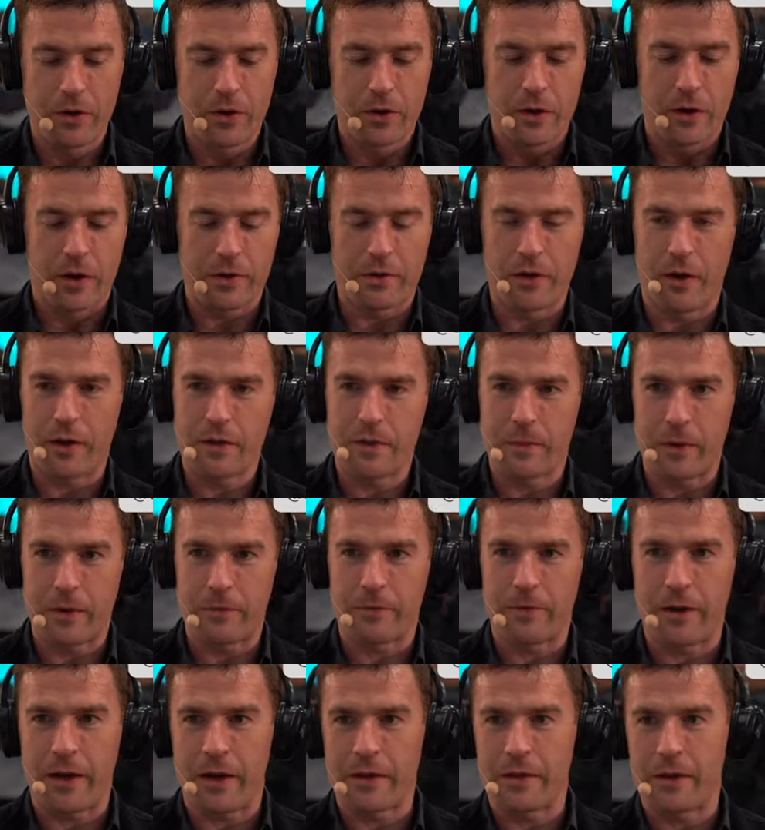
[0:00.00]
mm-hmm. I talked to my
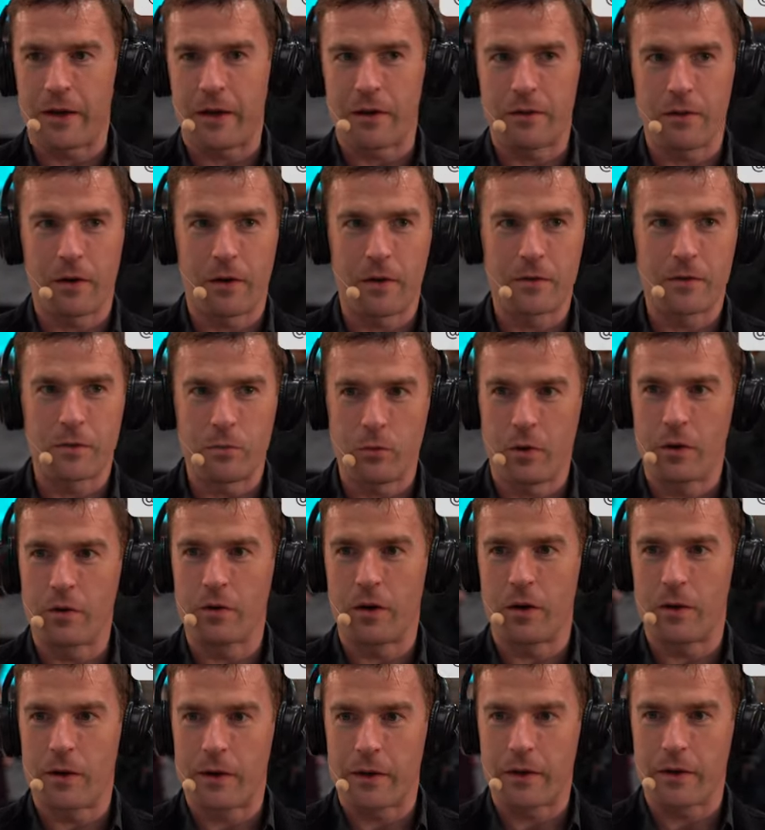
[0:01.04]
friend, and I talked to one
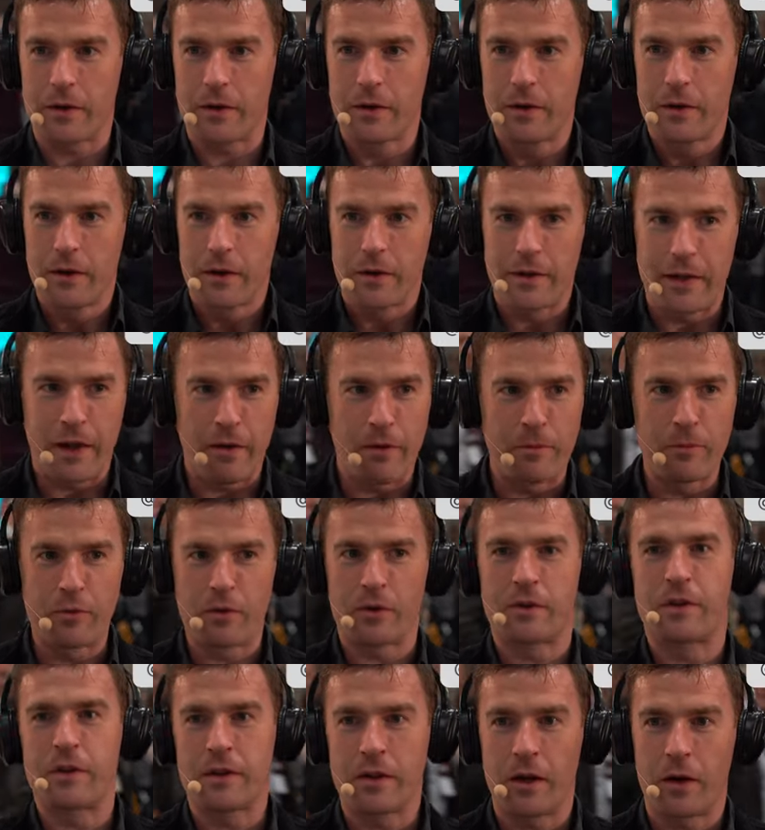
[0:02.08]
growth leader. Yep. Now I'm
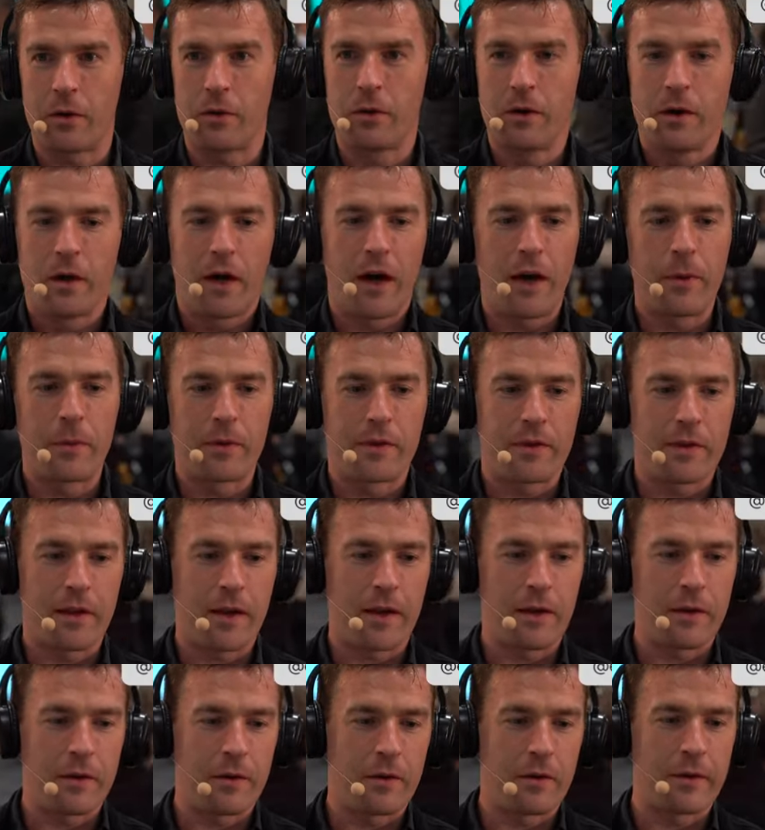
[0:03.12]
good to go. I would yeah.
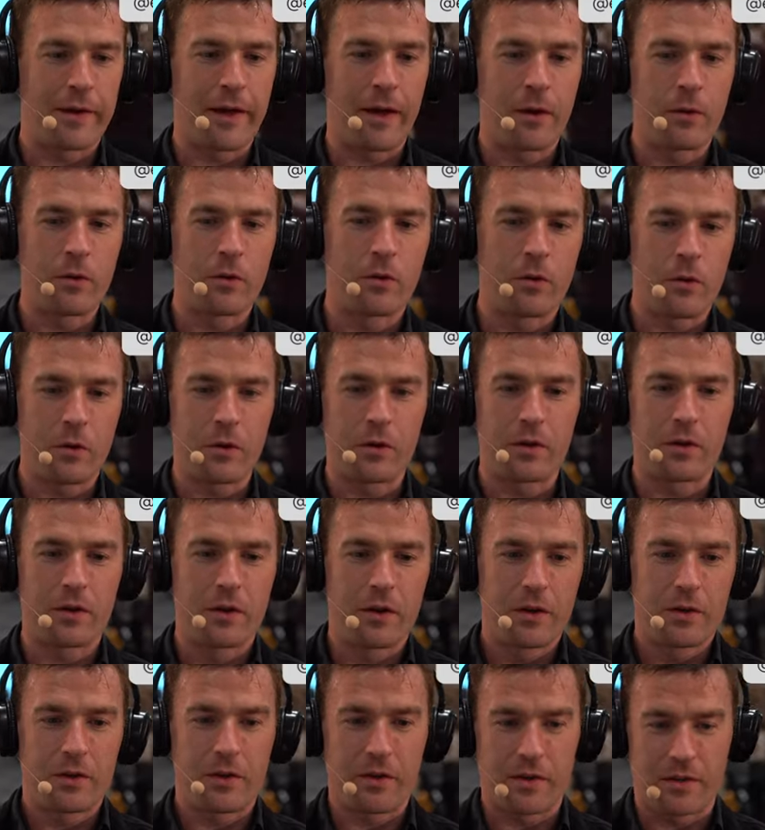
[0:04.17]
say you're now good
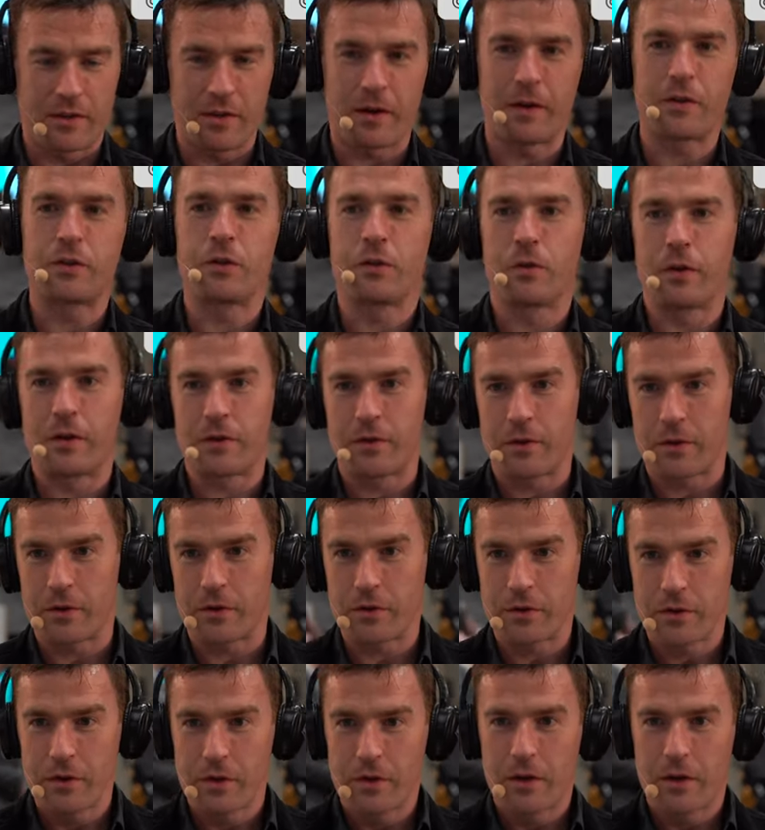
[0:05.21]
to start your research.